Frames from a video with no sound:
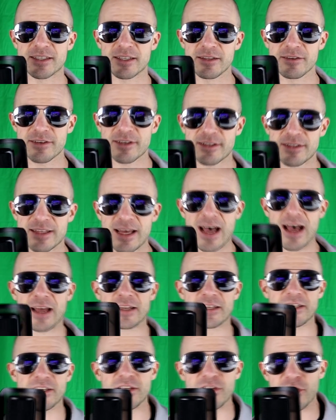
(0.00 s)
Look at that.
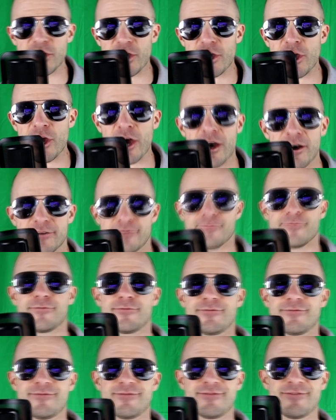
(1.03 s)
Yeah. We
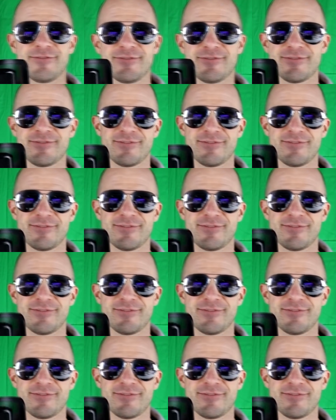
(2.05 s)
also have